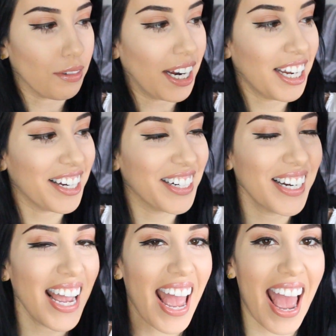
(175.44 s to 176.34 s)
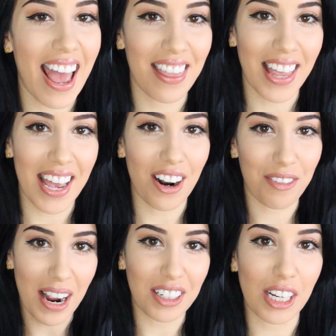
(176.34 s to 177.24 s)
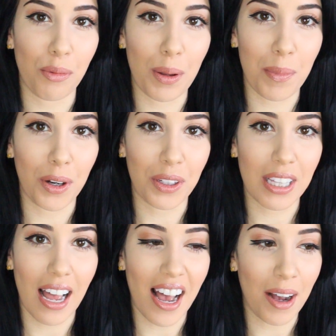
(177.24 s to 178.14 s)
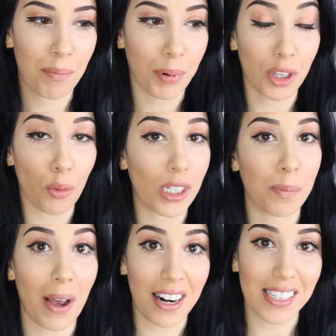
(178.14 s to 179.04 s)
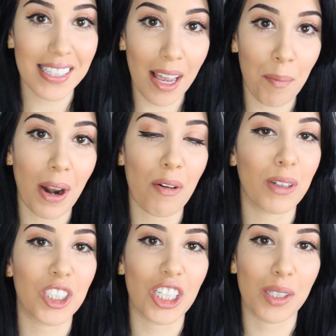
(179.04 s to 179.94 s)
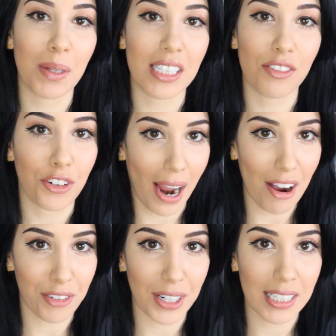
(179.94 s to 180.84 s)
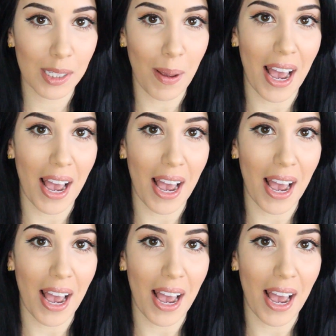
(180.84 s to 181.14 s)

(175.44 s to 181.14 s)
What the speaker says: right here, and then around it we both put the words para siempre, which just means forever in